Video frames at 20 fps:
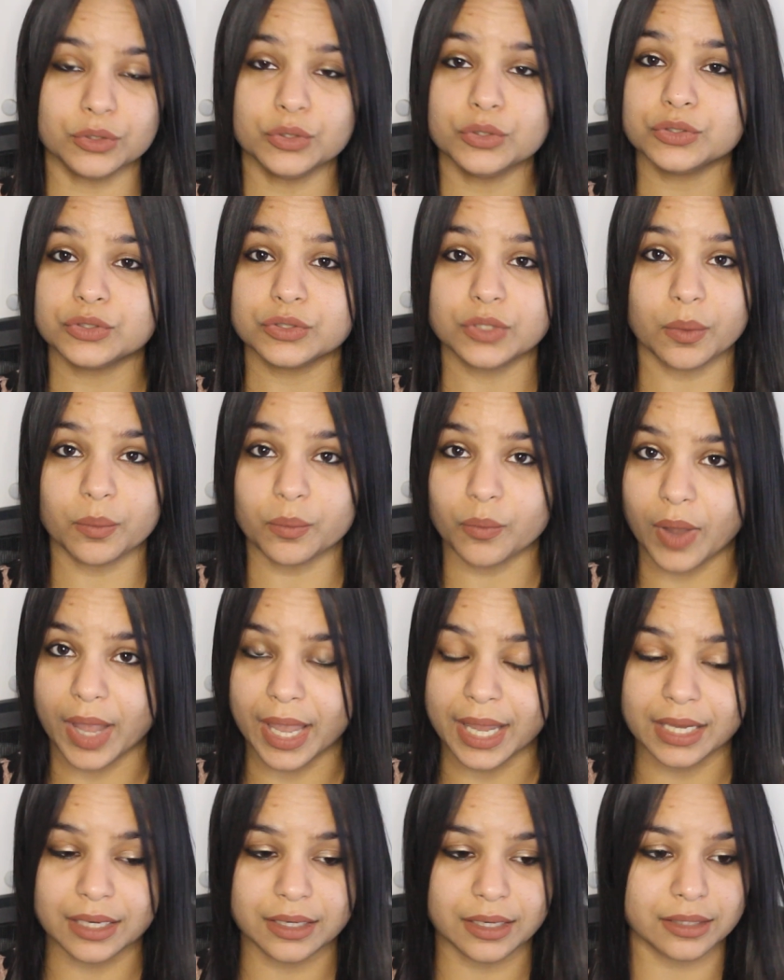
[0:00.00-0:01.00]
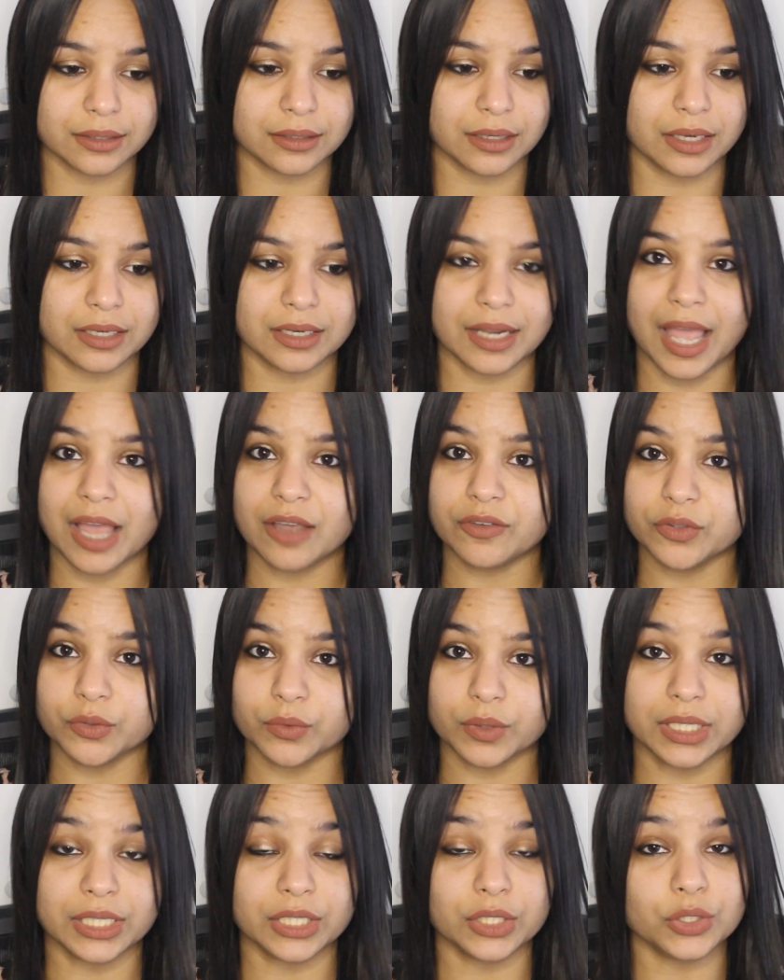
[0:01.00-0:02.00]
lose some weight and have a
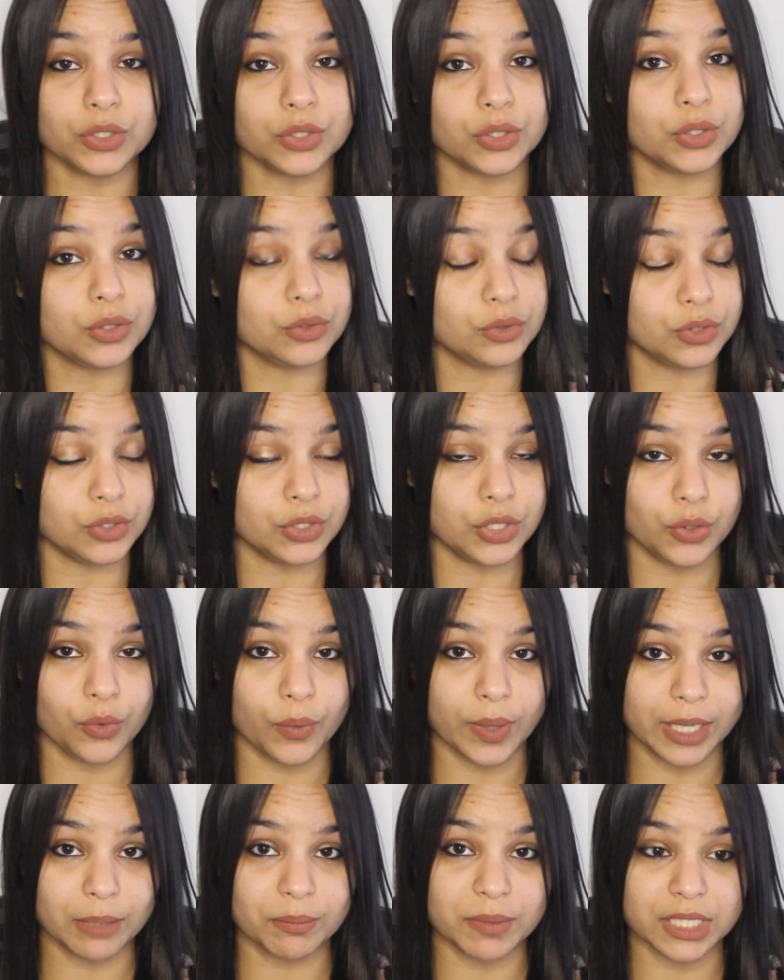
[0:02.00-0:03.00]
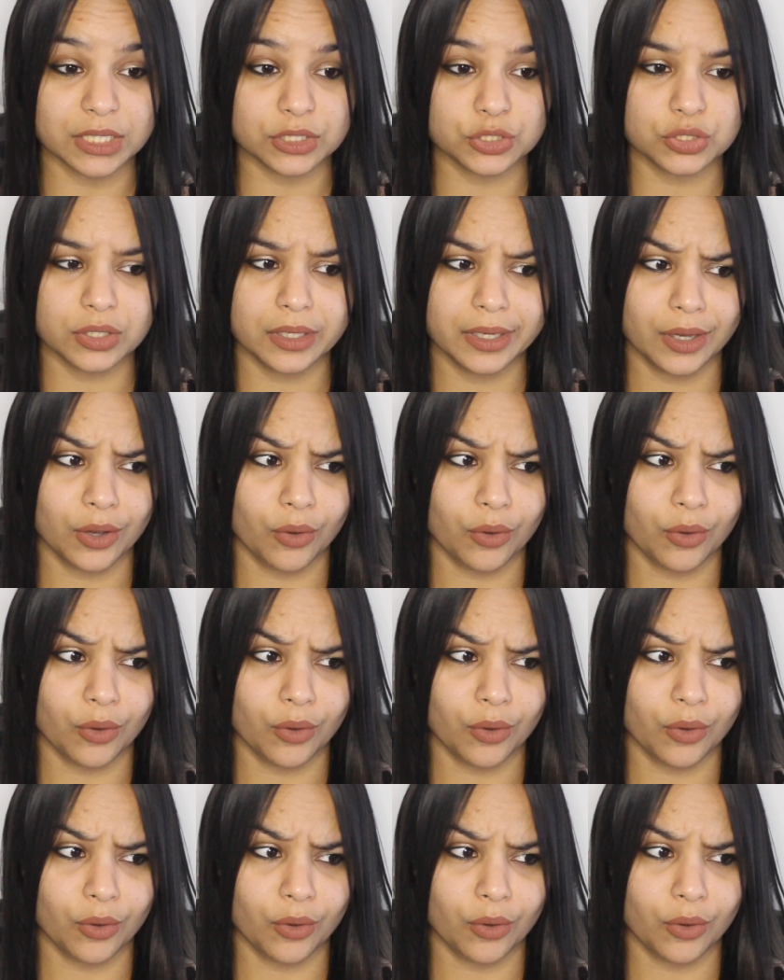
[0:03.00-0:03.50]
really new image,